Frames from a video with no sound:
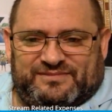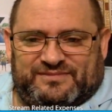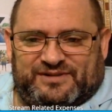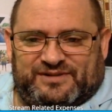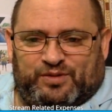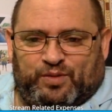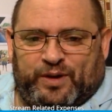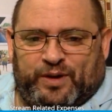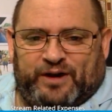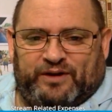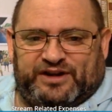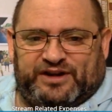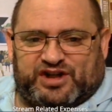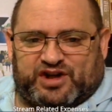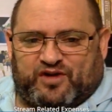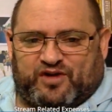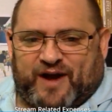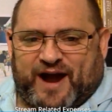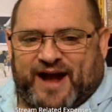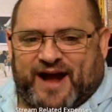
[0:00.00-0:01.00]
really
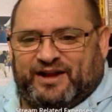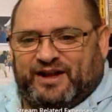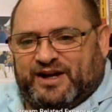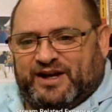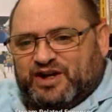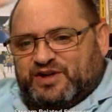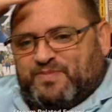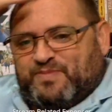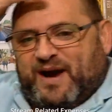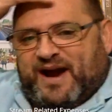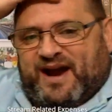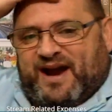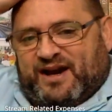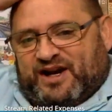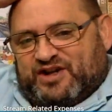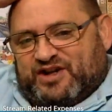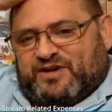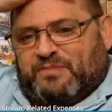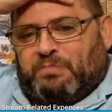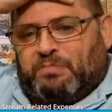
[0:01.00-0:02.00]
scraggly
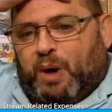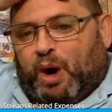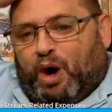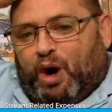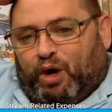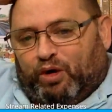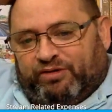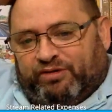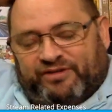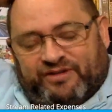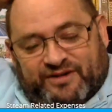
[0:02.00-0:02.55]
because I'm bald.